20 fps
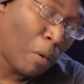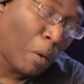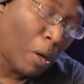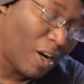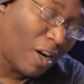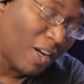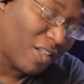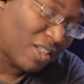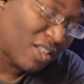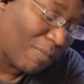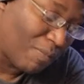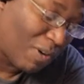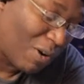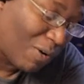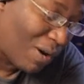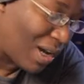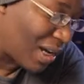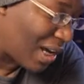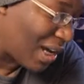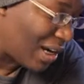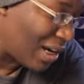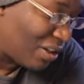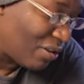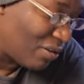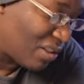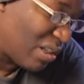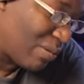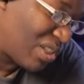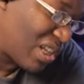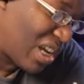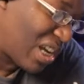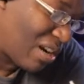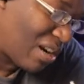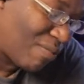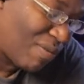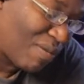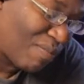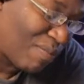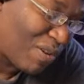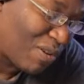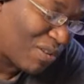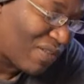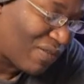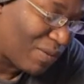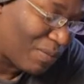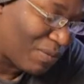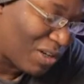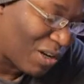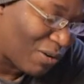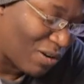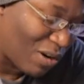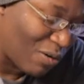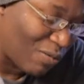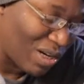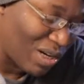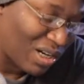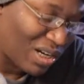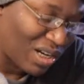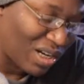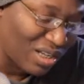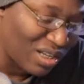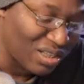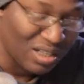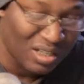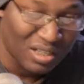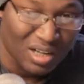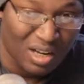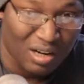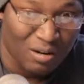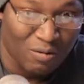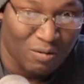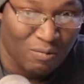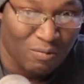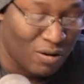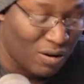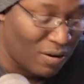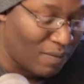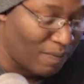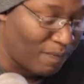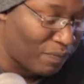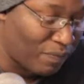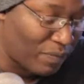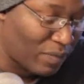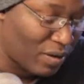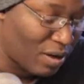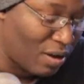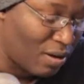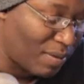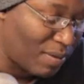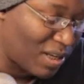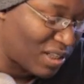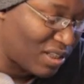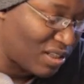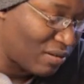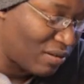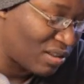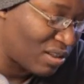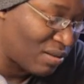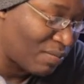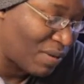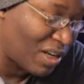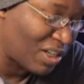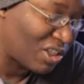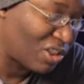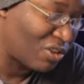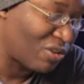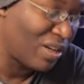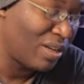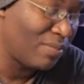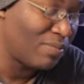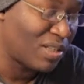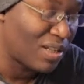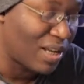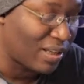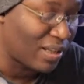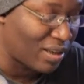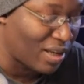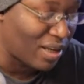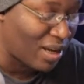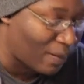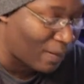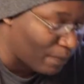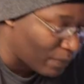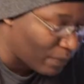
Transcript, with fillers: and some know I got a YouTube channel, but most of them don't know what it is because I don't want all my students in my streams like that.